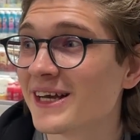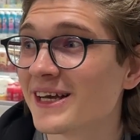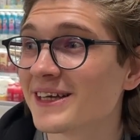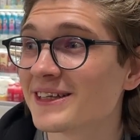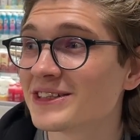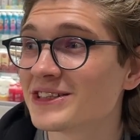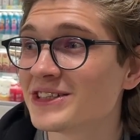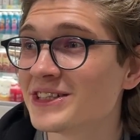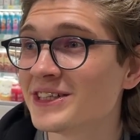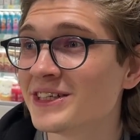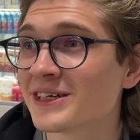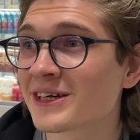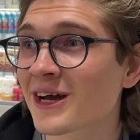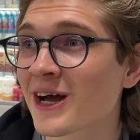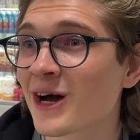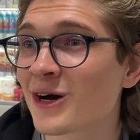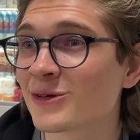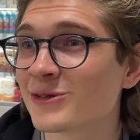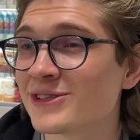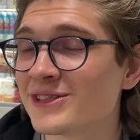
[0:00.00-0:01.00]
and see
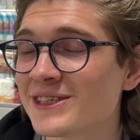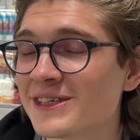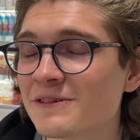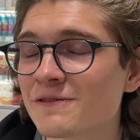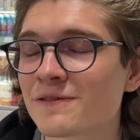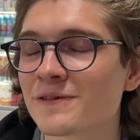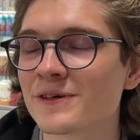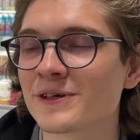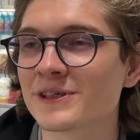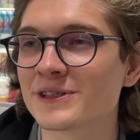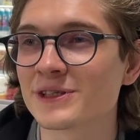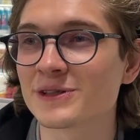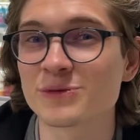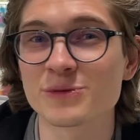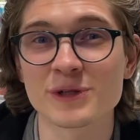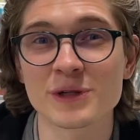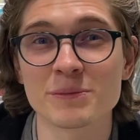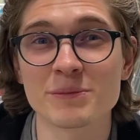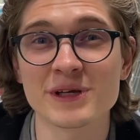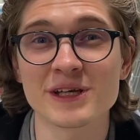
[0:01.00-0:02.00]
how different it
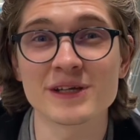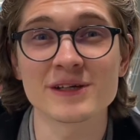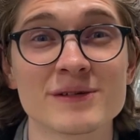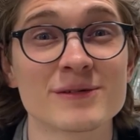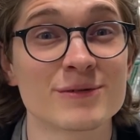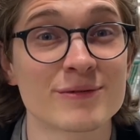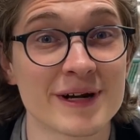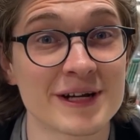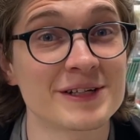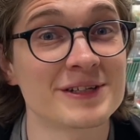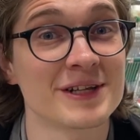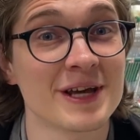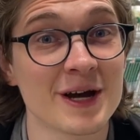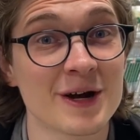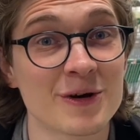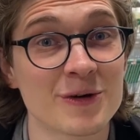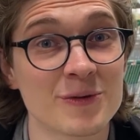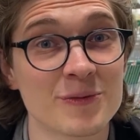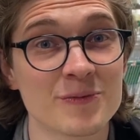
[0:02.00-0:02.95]
will be right now.